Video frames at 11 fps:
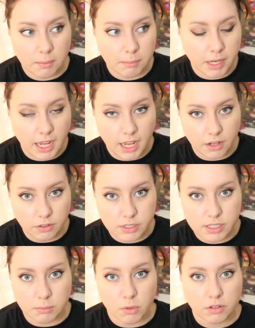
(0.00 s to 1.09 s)
company handles
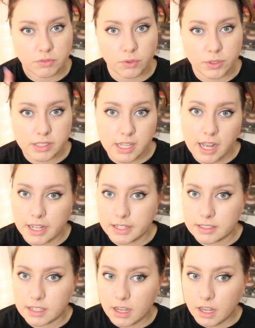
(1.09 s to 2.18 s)
the more
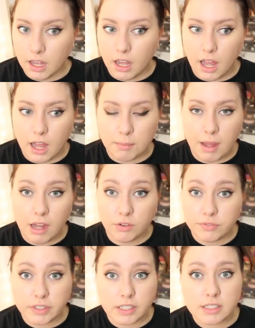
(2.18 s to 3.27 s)
full-size
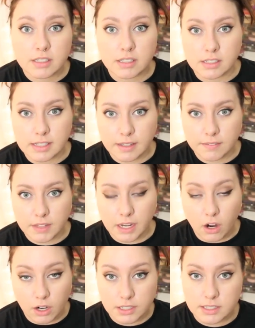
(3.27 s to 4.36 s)
outfits, to see if they
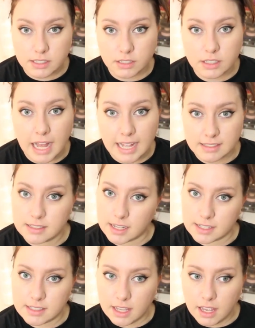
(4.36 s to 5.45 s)
are still as
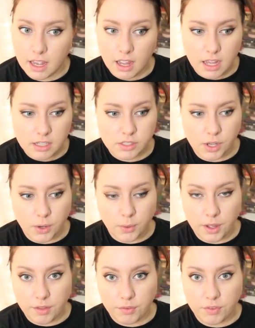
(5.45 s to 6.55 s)
sexy. So
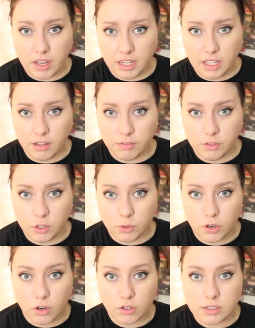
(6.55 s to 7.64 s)
if any of you
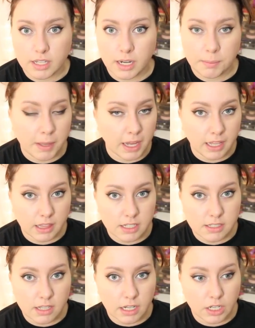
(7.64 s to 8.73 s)
girls end up getting
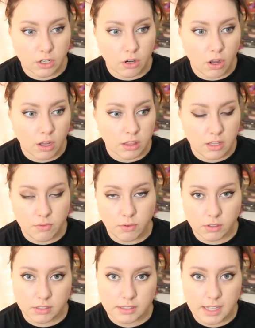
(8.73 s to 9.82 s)
this and you're on the
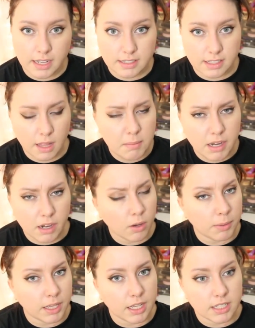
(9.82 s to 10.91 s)
fuller size, let me know,
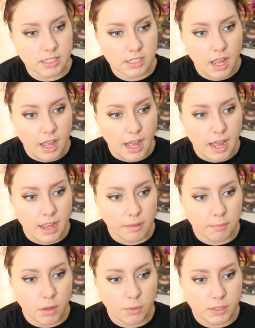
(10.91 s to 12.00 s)
because
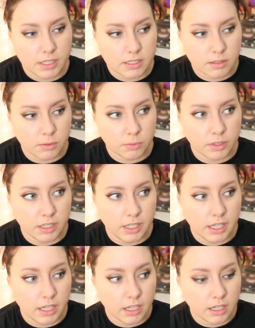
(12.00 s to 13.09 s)
I'm always
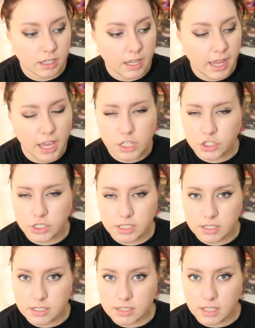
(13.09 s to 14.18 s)
really anxious
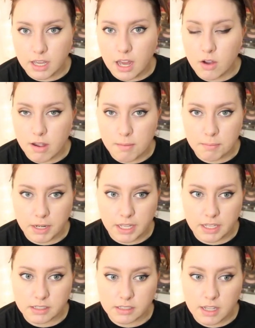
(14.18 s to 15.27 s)
to see how
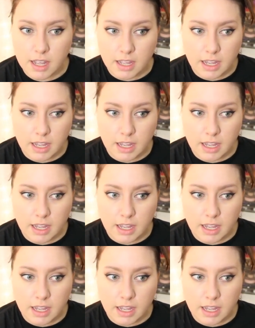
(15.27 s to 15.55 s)
companies